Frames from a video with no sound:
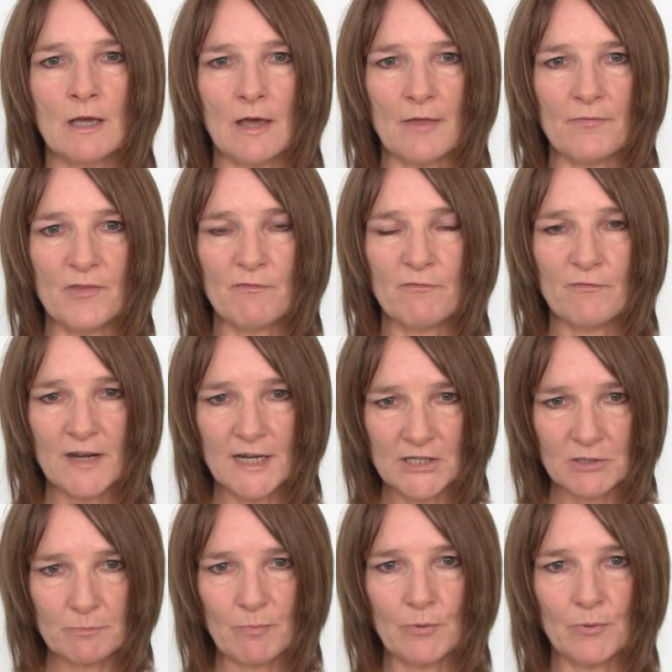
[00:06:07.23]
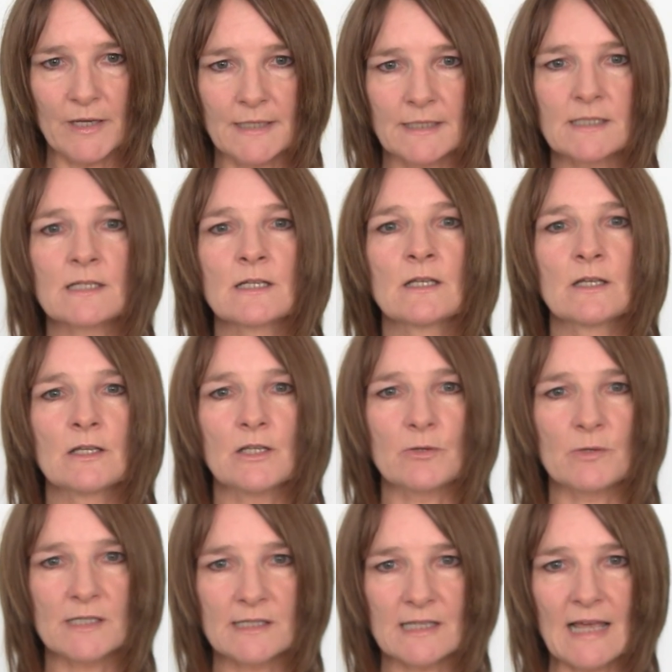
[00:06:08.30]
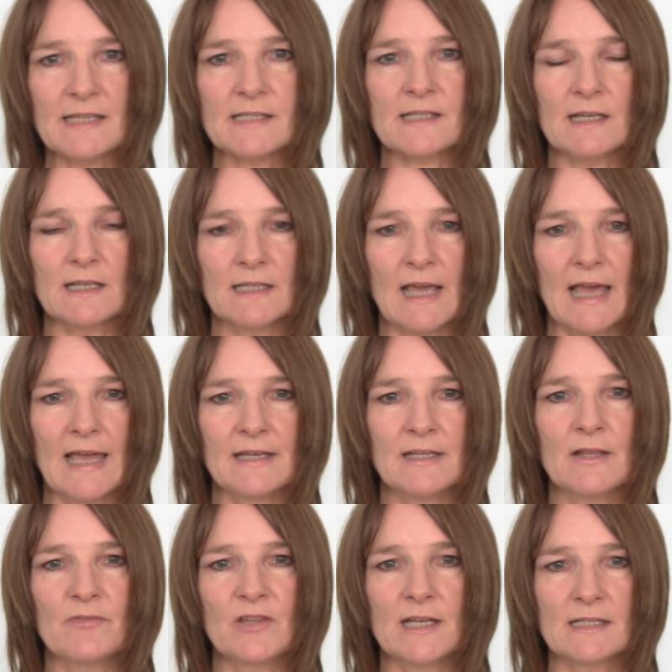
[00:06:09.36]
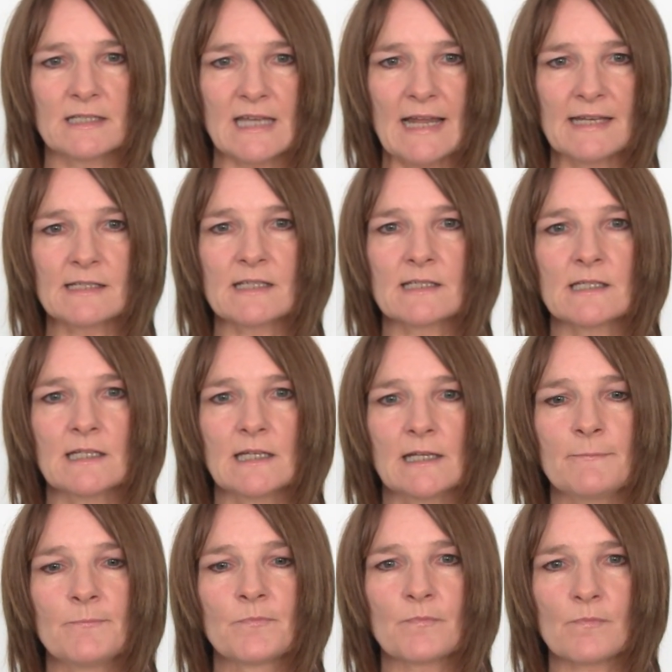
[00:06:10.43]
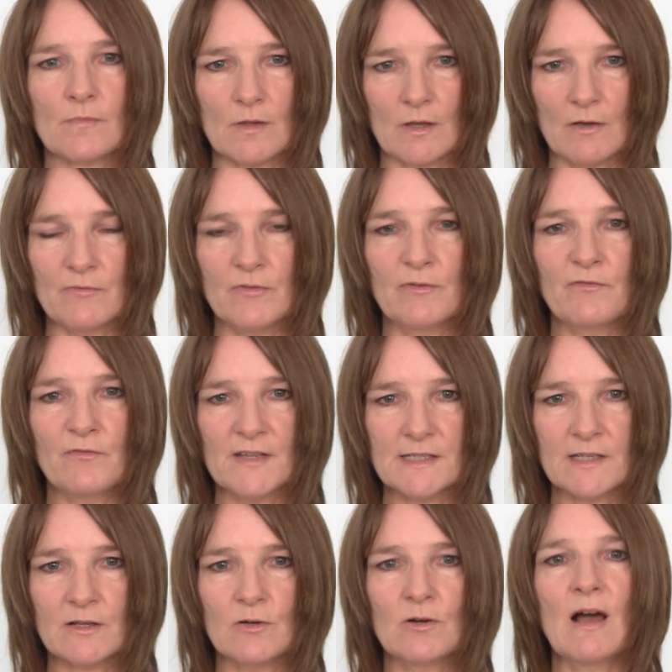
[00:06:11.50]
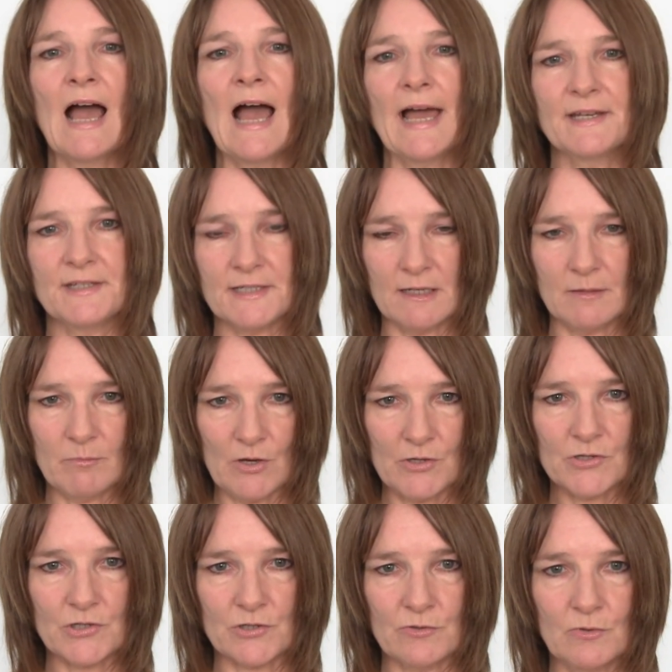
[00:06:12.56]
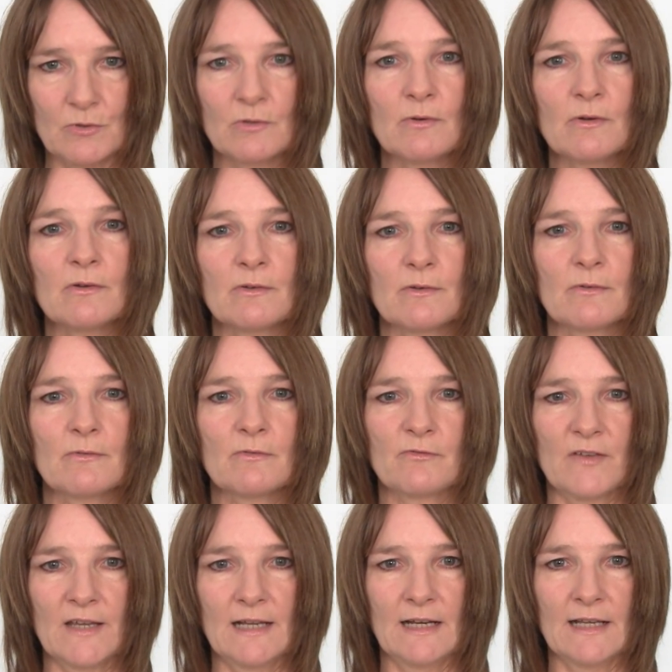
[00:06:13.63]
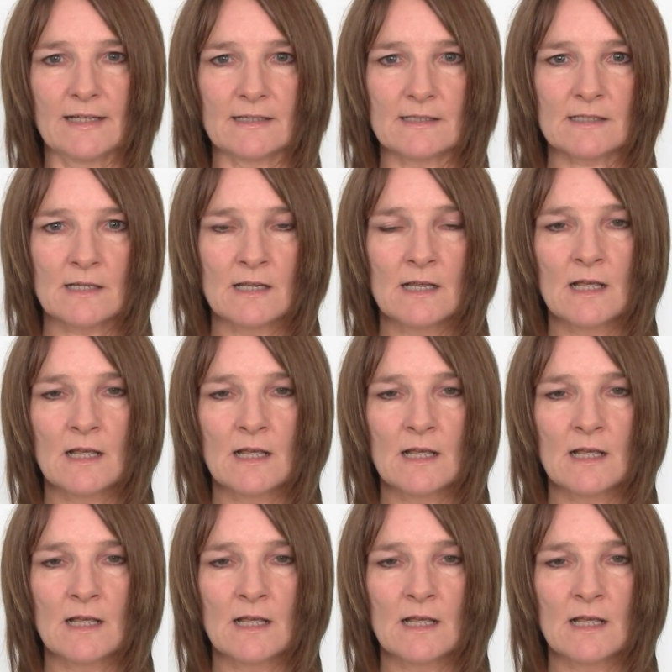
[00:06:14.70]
at the finished point you assess again the intensity of the physical and emotional feelings.